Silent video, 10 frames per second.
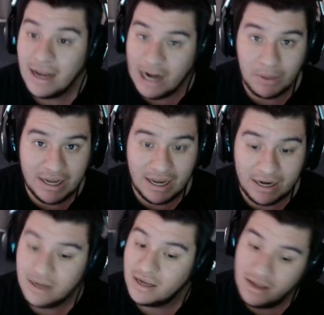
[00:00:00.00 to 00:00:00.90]
Now
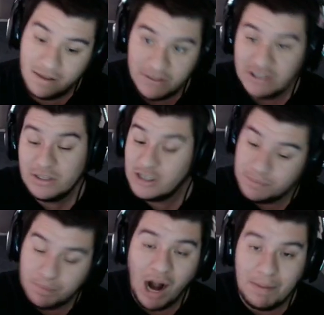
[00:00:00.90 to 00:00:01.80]
again, this
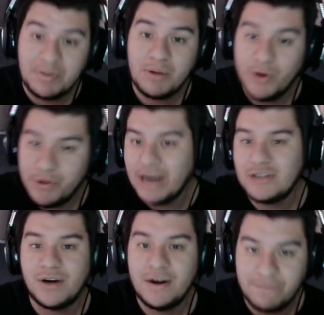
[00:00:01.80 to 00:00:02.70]
is probably where you
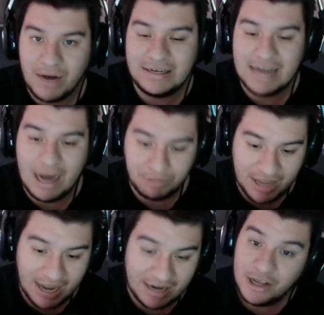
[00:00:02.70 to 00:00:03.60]
guys are going to find out
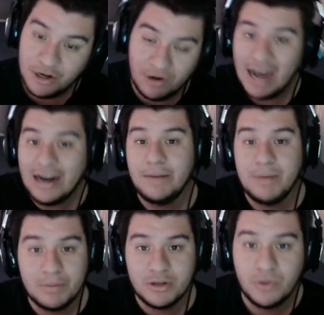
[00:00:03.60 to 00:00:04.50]
that you're not going to
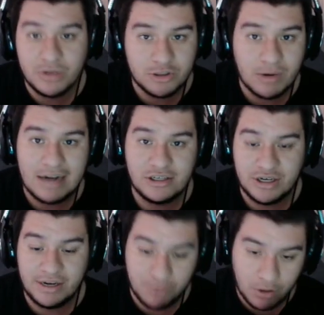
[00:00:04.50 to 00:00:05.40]
be able to do the
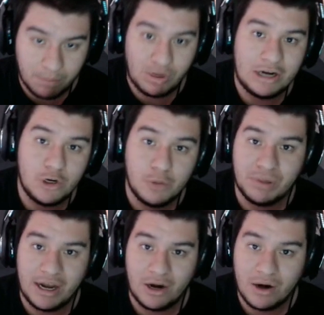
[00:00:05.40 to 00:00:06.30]
strategy if you're a brand new
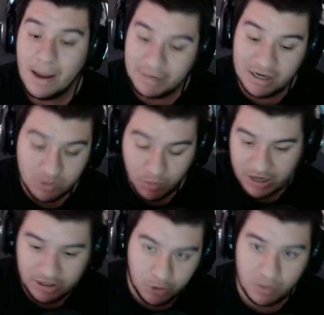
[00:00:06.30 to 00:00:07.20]
player, because we're
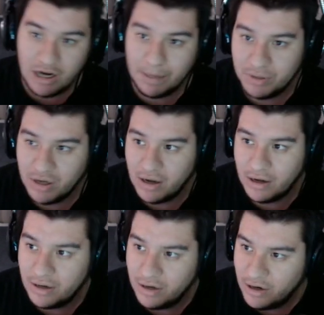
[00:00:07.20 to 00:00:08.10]
going to do
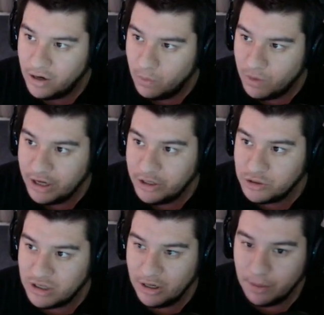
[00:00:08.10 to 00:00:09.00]
we're going to
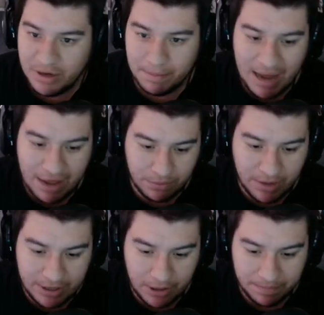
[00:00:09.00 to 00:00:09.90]
use a little bit of math
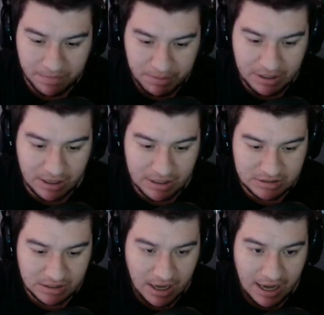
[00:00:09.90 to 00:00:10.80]
right here,
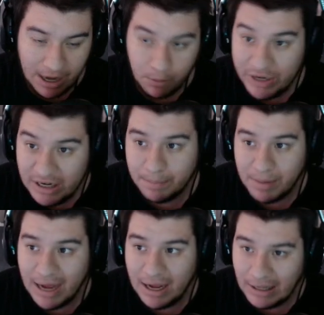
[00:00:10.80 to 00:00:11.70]
because we need to
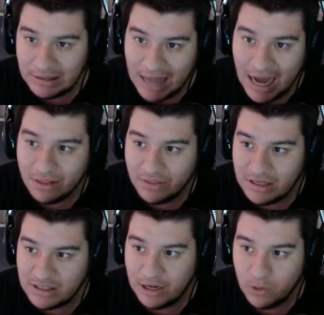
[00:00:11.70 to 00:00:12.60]
buy a lot of
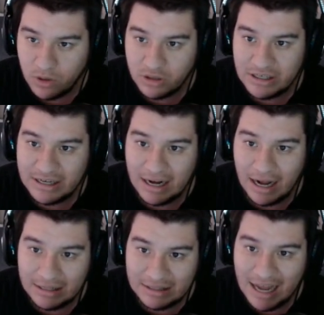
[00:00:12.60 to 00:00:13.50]
these in order to get
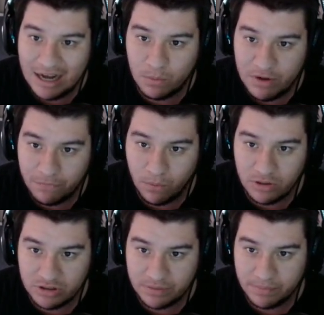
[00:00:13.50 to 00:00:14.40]
a lot of
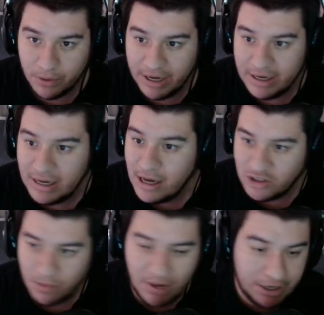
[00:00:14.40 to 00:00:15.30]
reforges, okay?
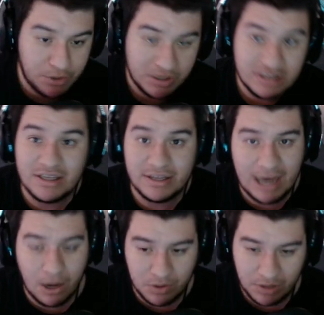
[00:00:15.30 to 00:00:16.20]
So right here you can see the
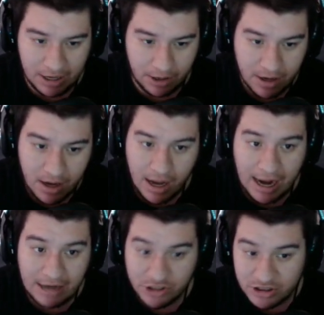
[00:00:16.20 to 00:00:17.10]
calculator.
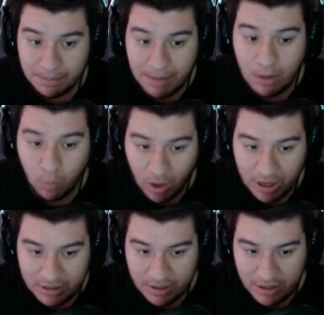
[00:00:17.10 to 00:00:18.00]
Just to buy
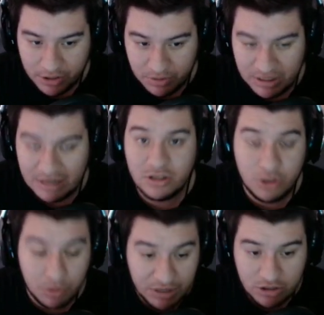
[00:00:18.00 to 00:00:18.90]
one, you
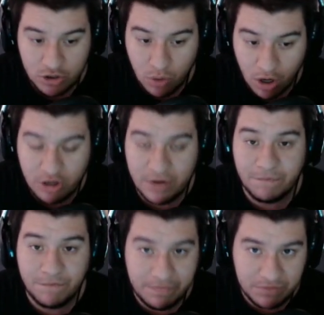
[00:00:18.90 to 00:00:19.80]
need
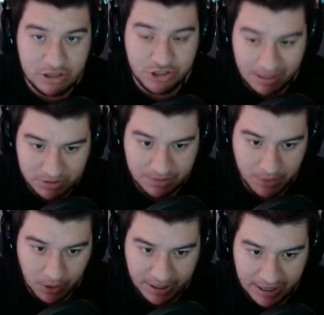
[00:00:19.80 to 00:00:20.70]
250 gems,
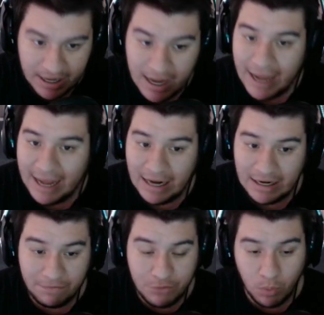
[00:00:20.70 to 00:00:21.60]
okay?
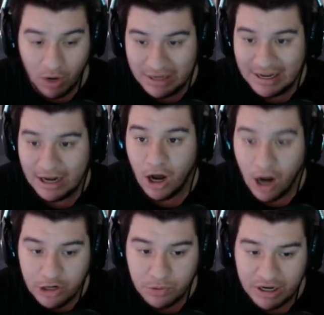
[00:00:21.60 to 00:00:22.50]
And if you want to get
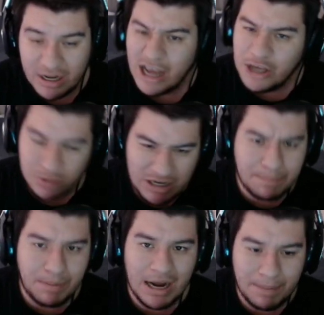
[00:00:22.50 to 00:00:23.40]
100, you need to
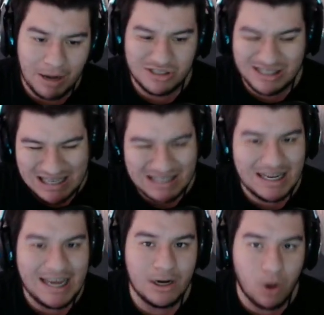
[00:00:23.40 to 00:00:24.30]
buy about
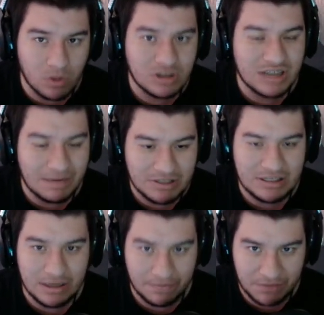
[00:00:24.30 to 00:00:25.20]
16 or
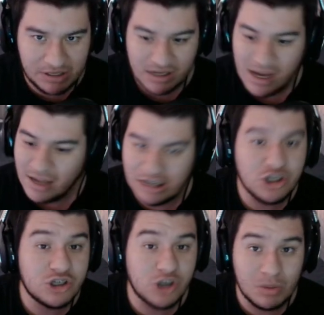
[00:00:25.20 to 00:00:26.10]
17 of these. Let's
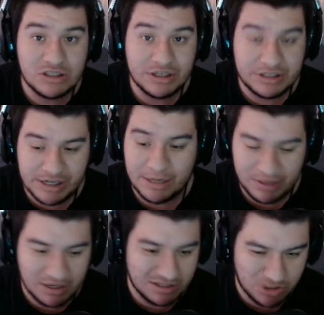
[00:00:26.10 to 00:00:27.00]
just go with 16
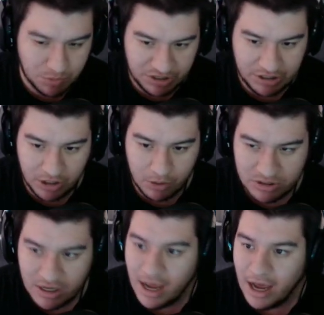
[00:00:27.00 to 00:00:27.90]
because it's really
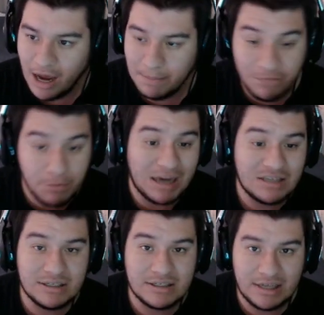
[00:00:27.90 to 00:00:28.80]
close. If you buy
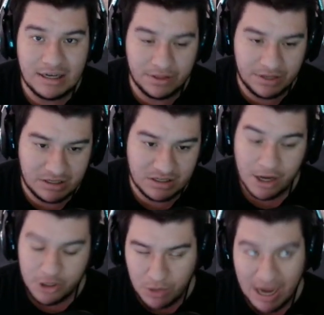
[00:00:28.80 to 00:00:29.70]
16 of these,
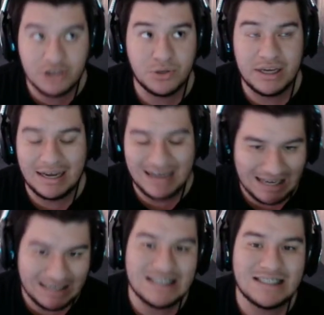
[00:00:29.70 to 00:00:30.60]
you actually get
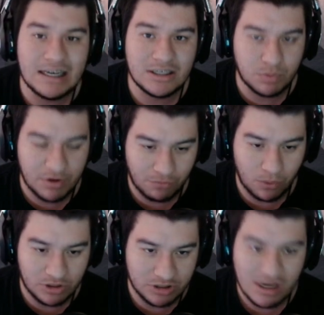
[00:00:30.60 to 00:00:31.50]
96
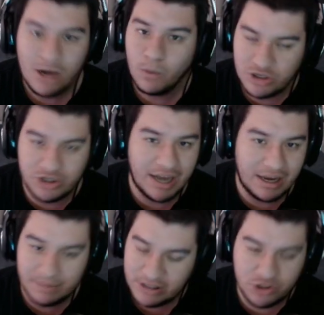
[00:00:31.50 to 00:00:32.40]
reforges, which
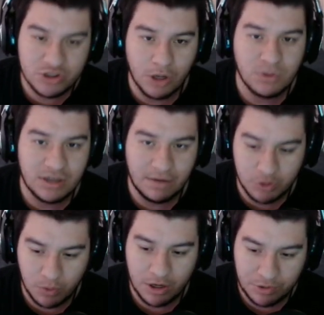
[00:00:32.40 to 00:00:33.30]
again is just close enough
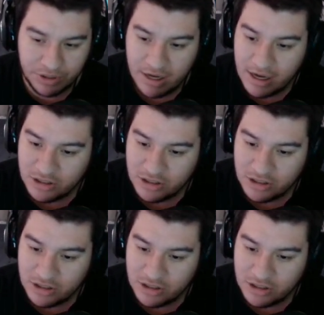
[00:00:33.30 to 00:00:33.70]
to 100.